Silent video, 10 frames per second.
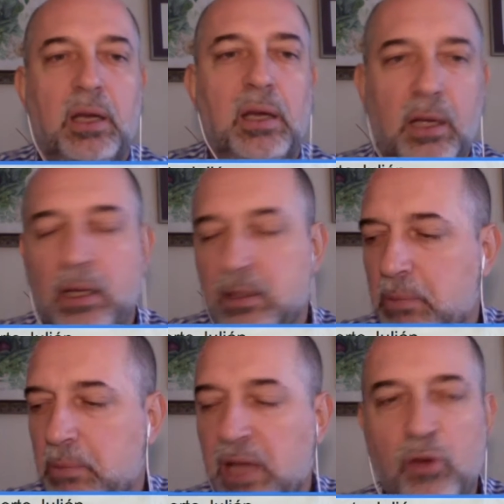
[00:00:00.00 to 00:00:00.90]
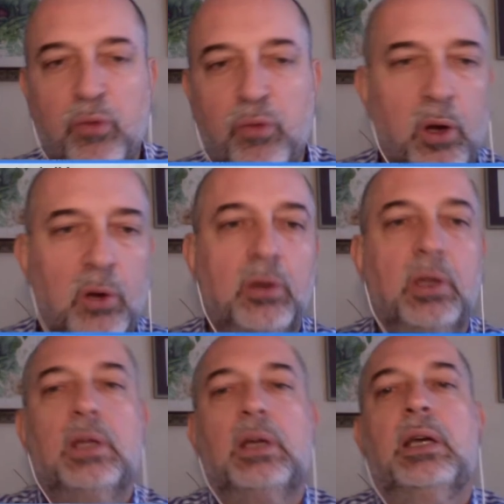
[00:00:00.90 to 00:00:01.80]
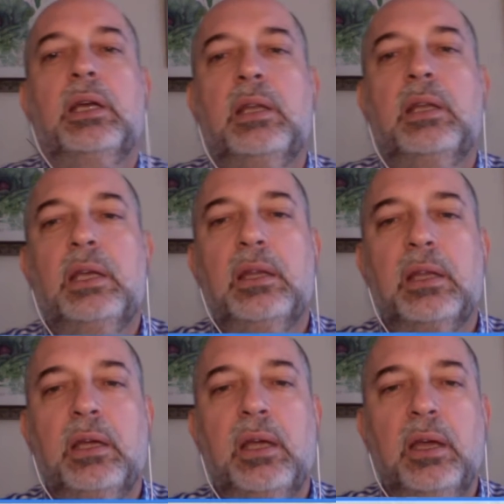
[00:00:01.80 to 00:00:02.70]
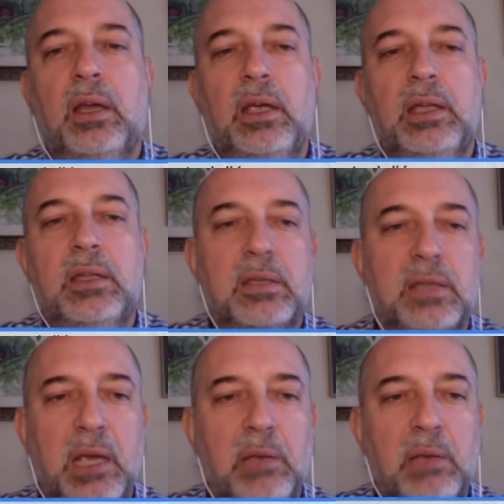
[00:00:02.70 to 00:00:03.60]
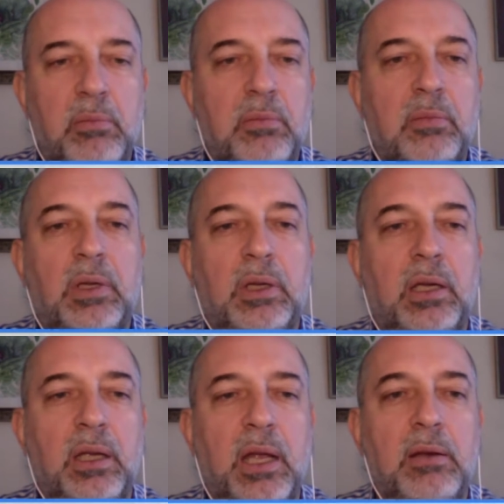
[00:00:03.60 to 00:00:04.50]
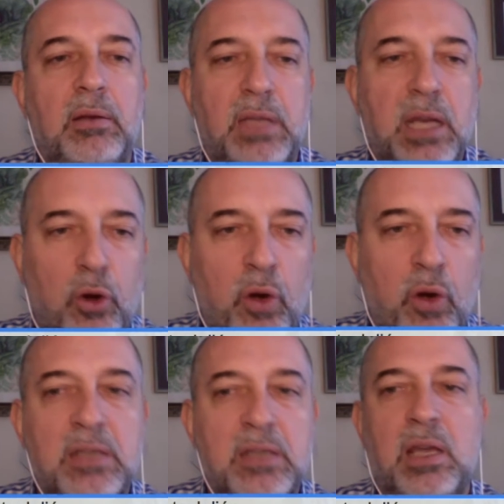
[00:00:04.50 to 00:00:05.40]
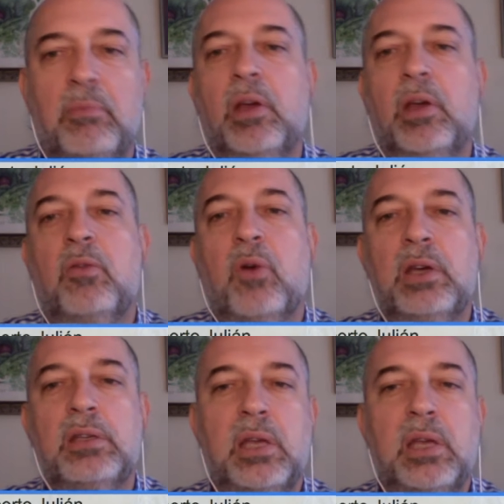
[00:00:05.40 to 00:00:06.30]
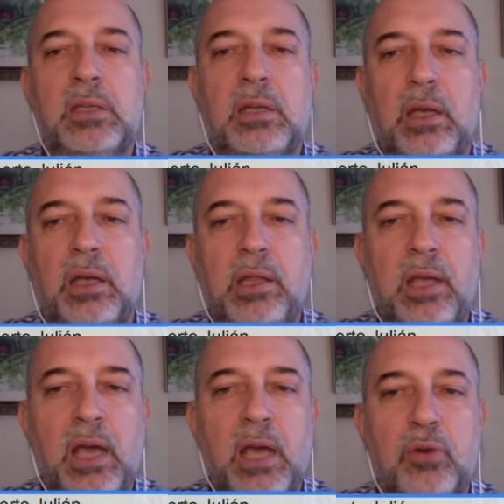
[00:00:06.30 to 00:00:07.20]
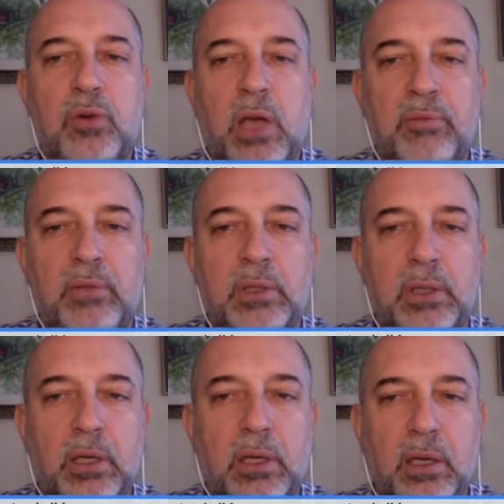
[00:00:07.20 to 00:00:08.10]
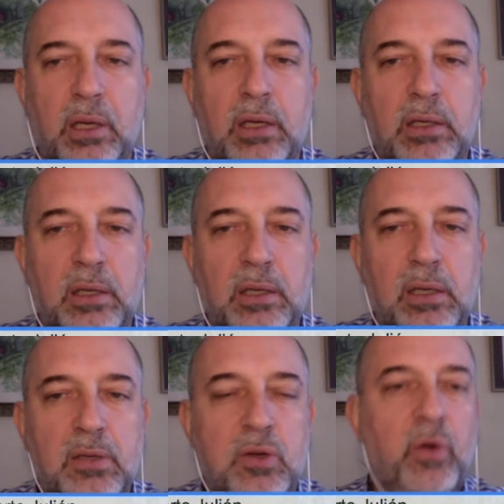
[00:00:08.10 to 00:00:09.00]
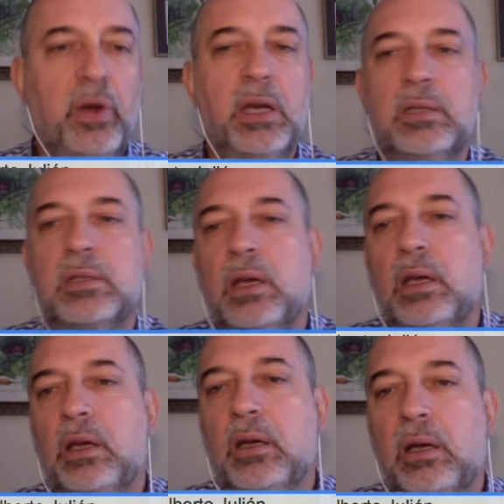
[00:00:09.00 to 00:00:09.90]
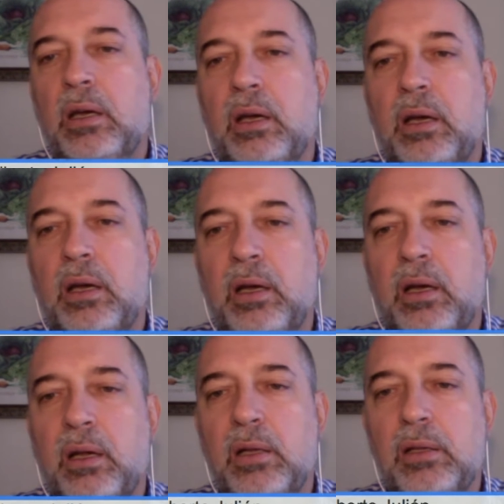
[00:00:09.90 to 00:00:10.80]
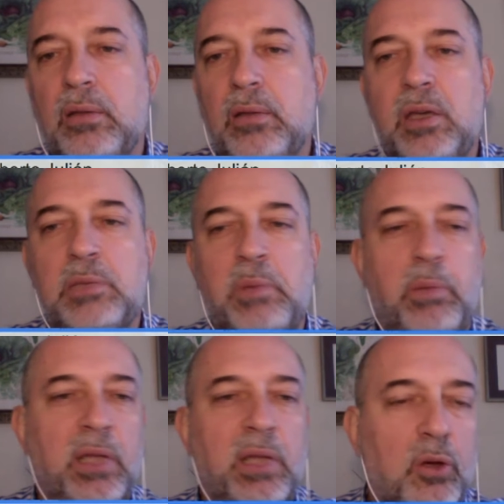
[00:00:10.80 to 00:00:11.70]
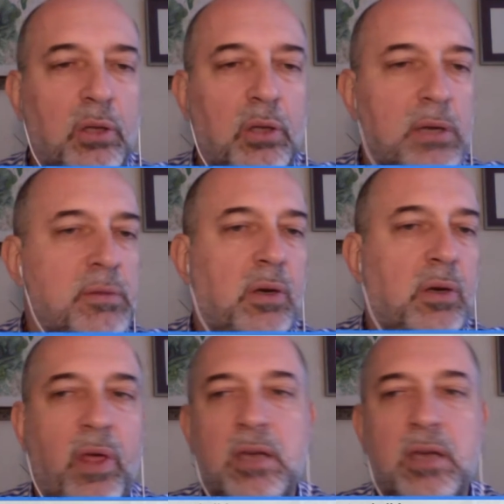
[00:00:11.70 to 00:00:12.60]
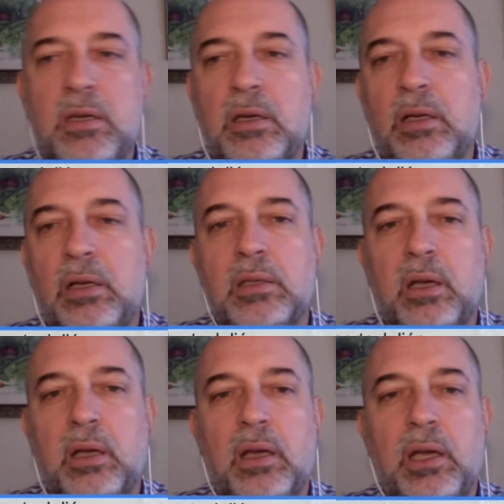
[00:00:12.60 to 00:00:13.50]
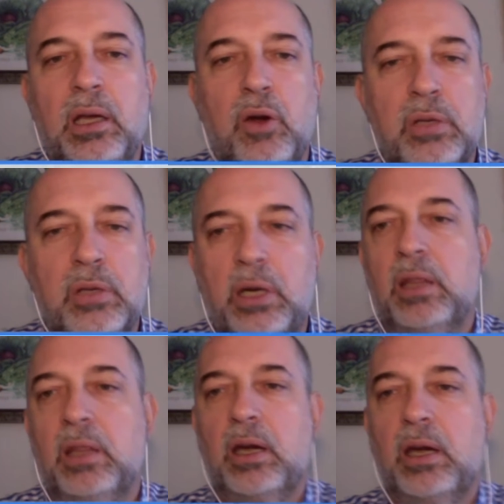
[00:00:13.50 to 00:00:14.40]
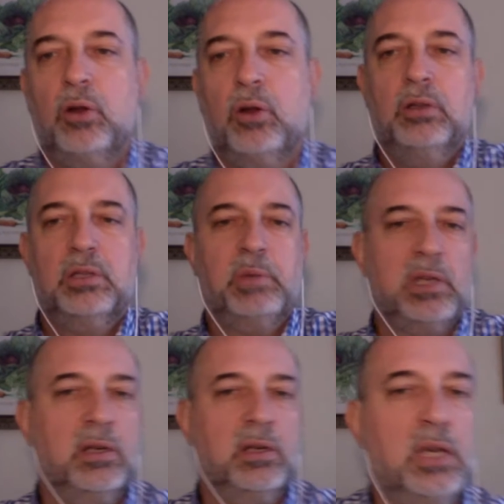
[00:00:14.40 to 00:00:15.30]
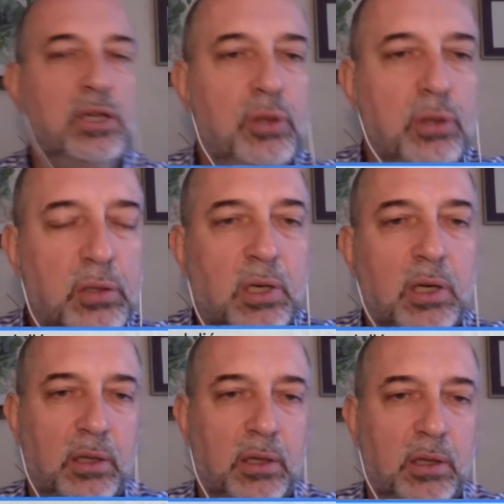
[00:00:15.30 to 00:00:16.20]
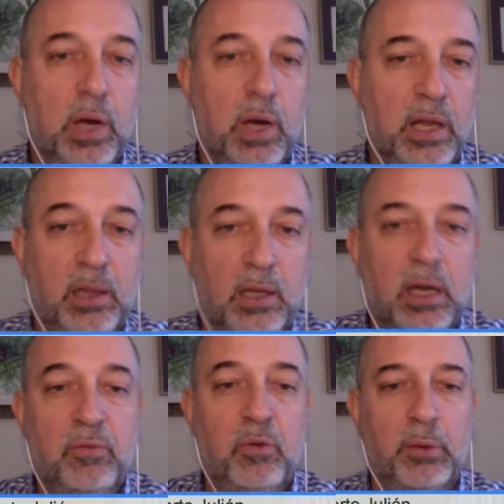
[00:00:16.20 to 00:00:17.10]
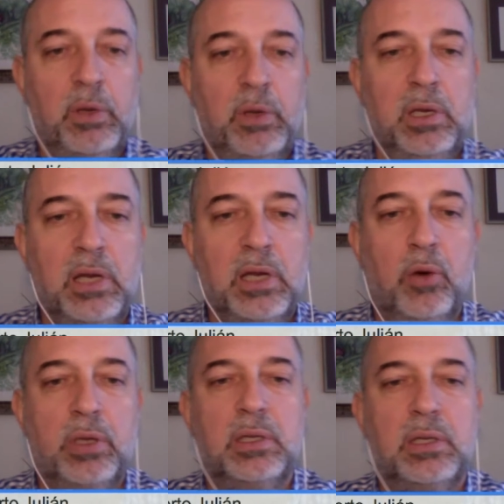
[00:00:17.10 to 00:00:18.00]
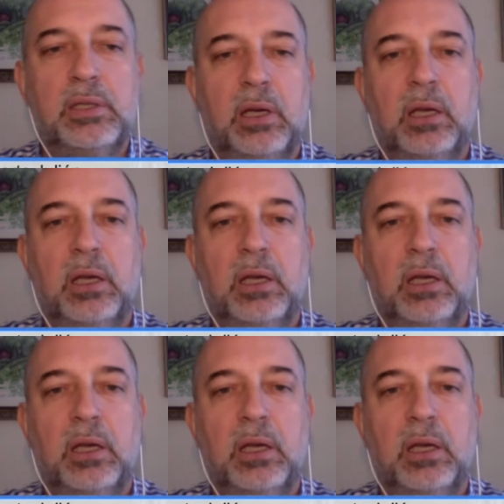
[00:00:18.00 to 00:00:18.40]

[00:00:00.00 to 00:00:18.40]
some kind of flow in the same, and synchronize them. For instance, in EDX you have the series. There is people that call them credentials. In Coursera they are called specializations. The one that I'm following now is a